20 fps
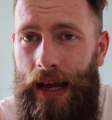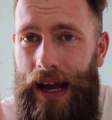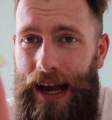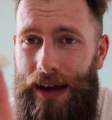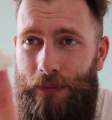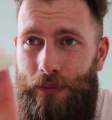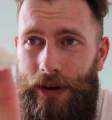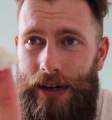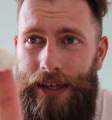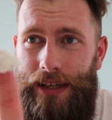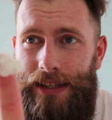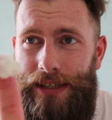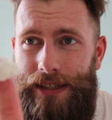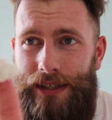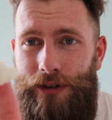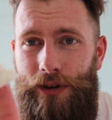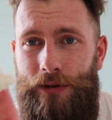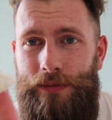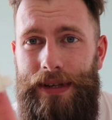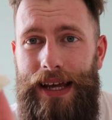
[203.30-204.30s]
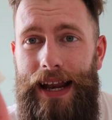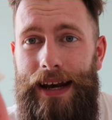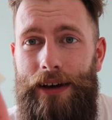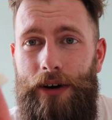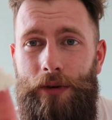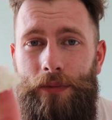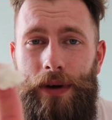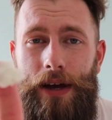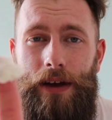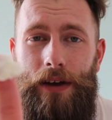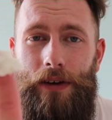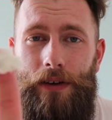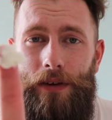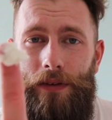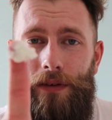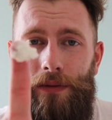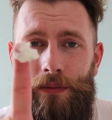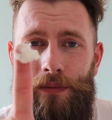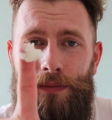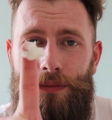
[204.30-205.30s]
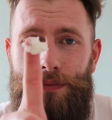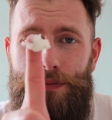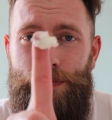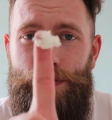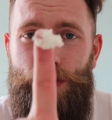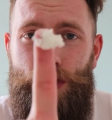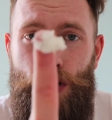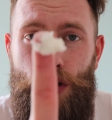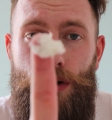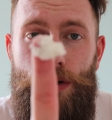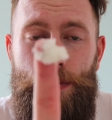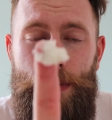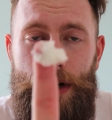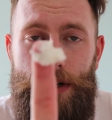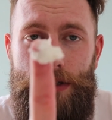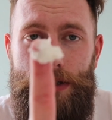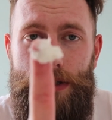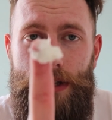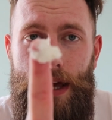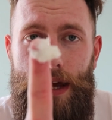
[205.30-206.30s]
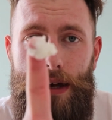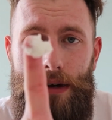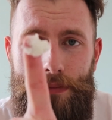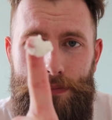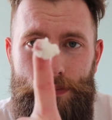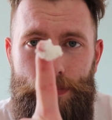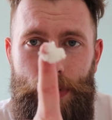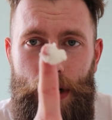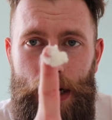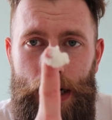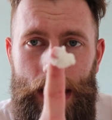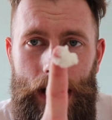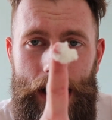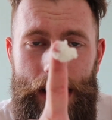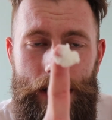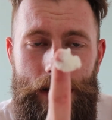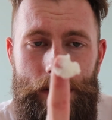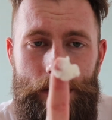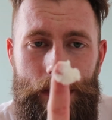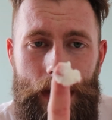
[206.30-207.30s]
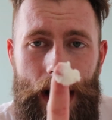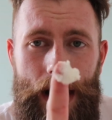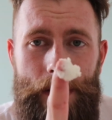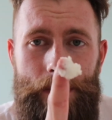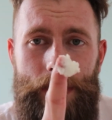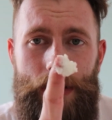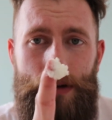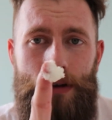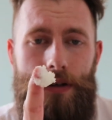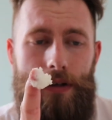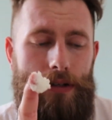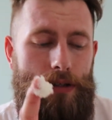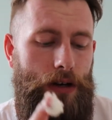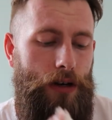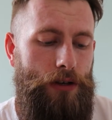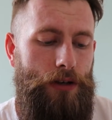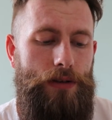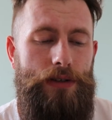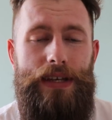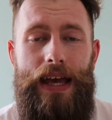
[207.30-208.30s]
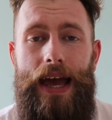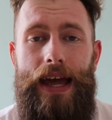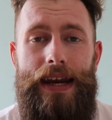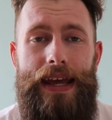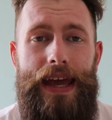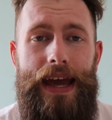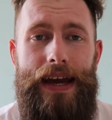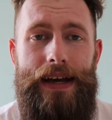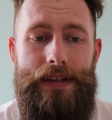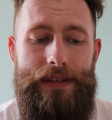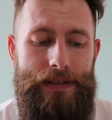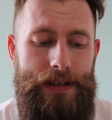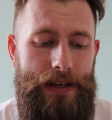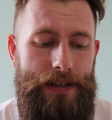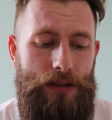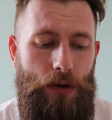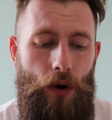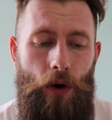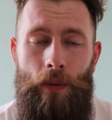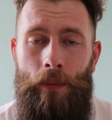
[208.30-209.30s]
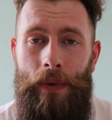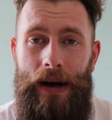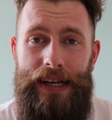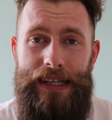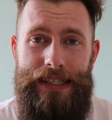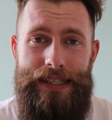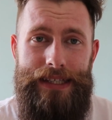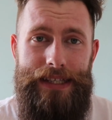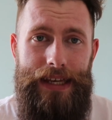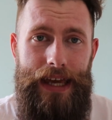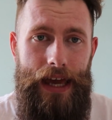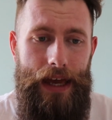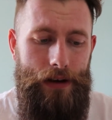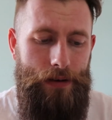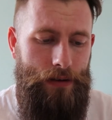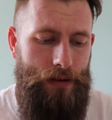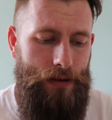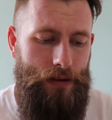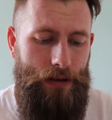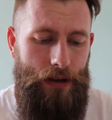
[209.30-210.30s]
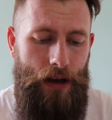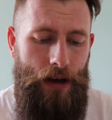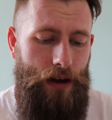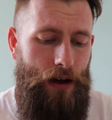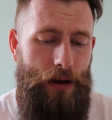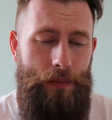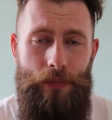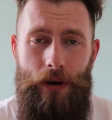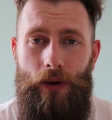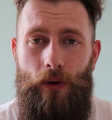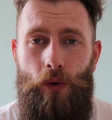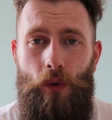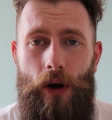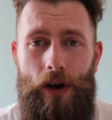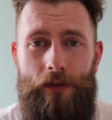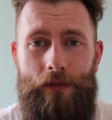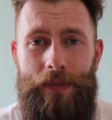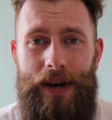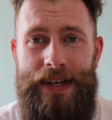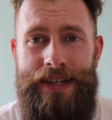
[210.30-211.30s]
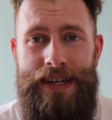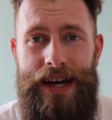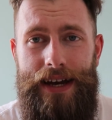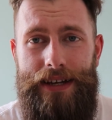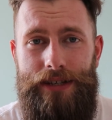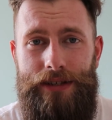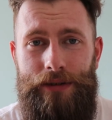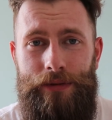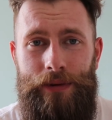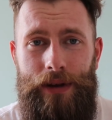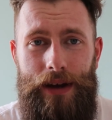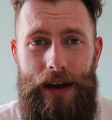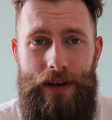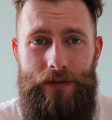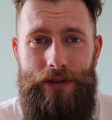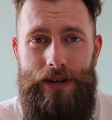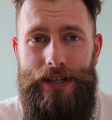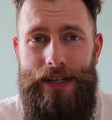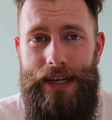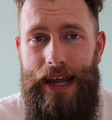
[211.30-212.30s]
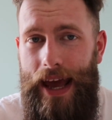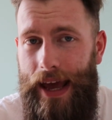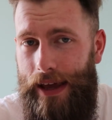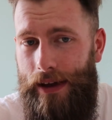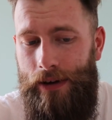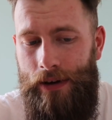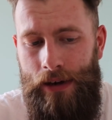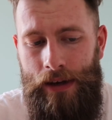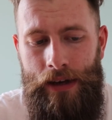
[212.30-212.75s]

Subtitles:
I probably scooped it a little bit too much there, but I don't mind because I'll use any excess on my skin. I put it all over my tattoo every day.